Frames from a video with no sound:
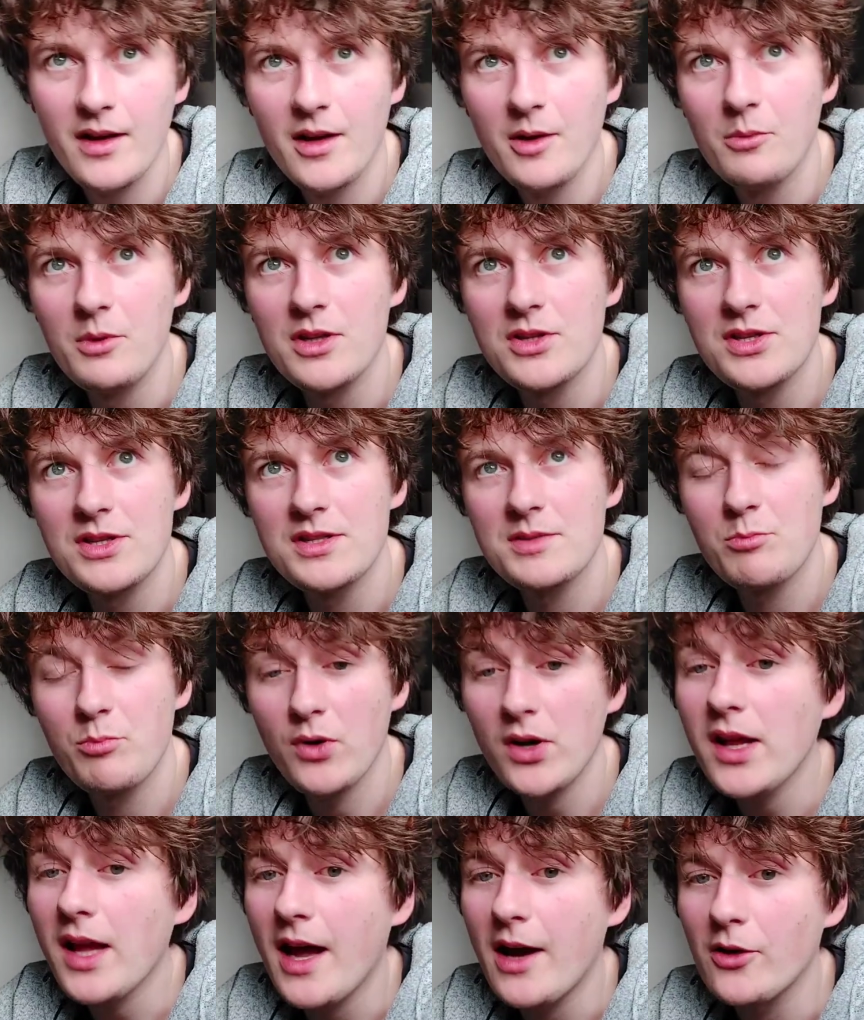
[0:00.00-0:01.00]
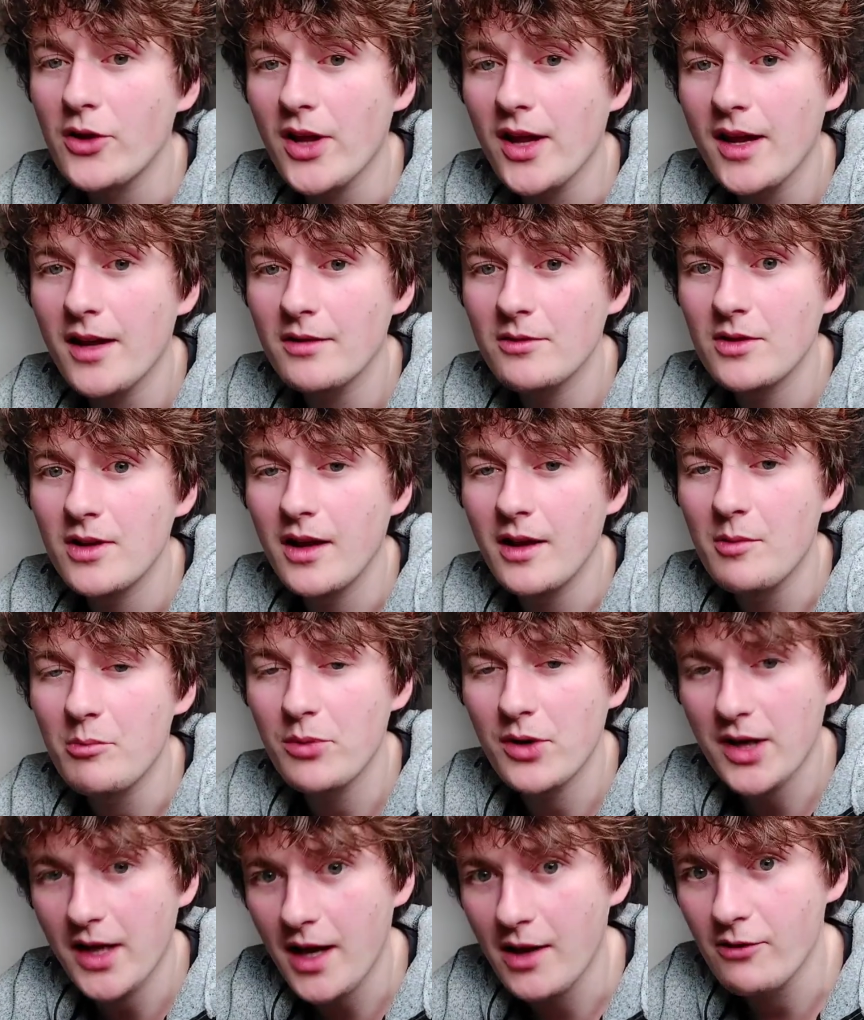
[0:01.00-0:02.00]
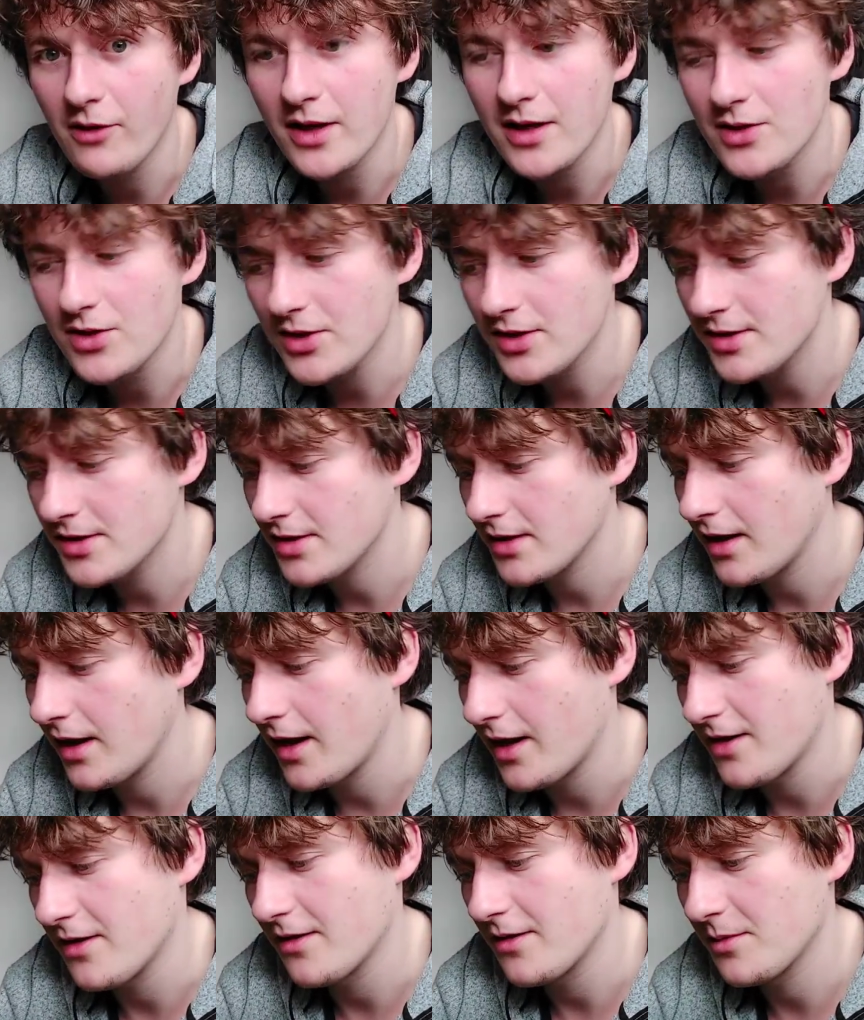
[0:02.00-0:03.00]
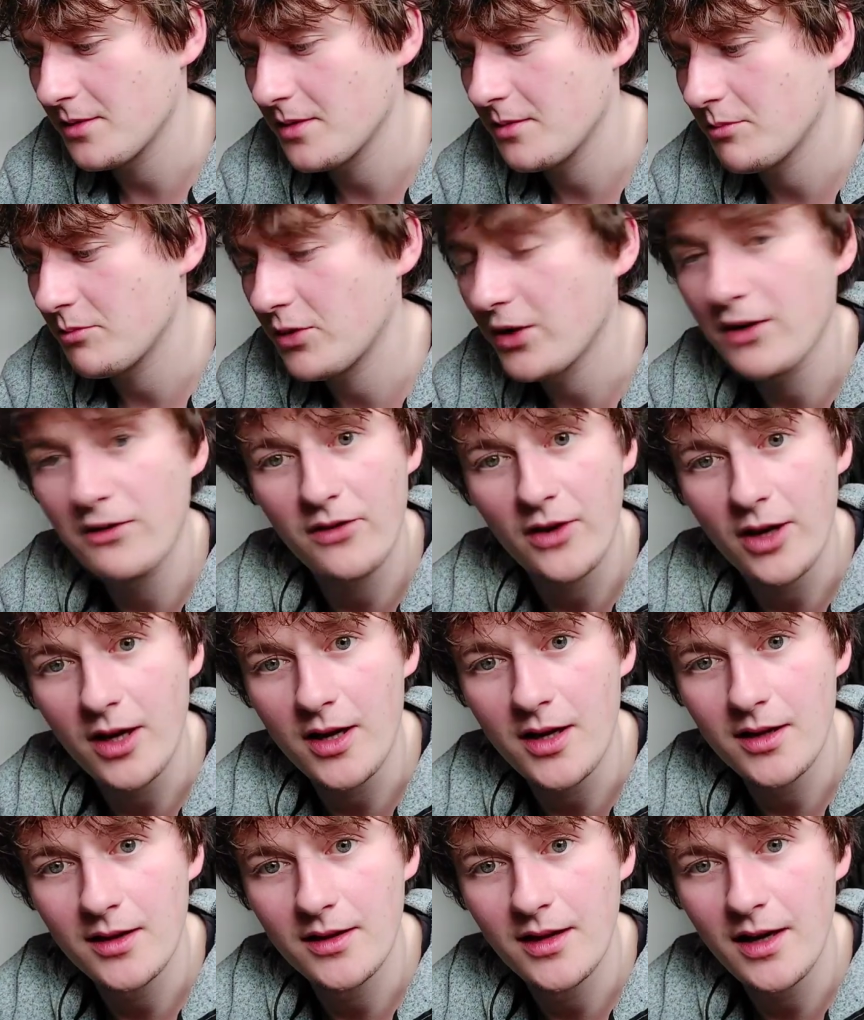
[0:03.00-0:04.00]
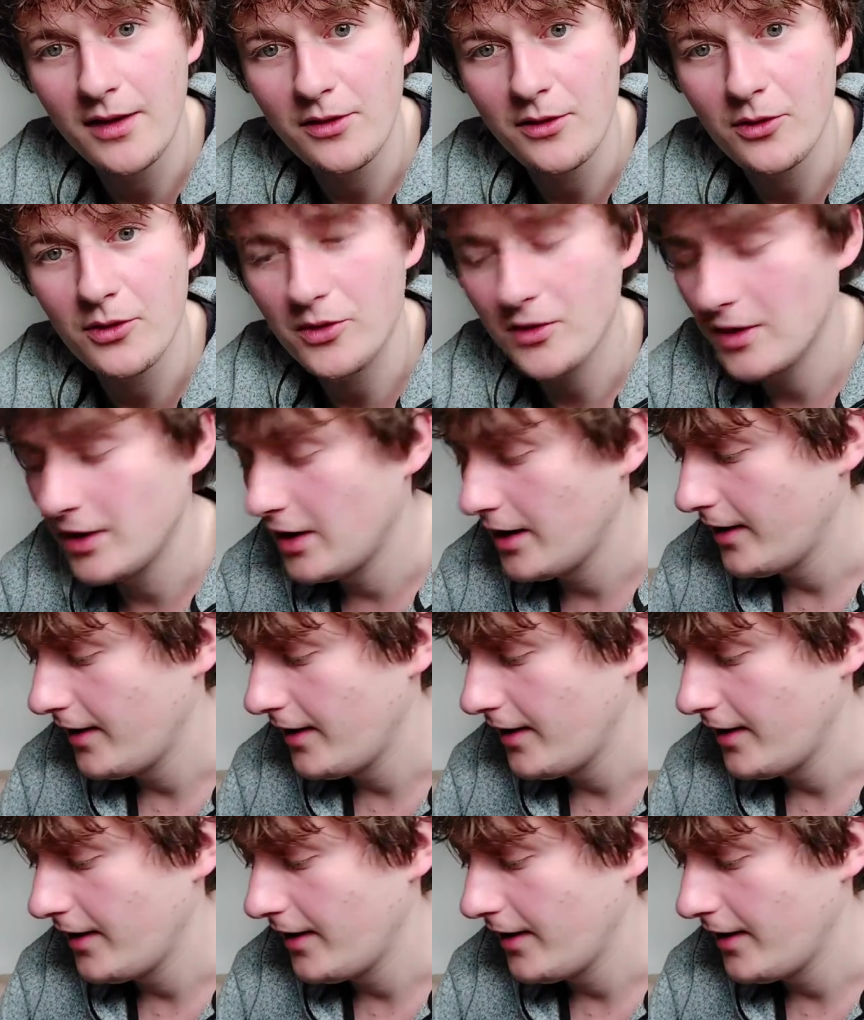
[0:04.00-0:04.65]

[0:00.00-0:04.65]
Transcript: which is pretty out there, uh, pretty outrageous, and pretty funny, I thought.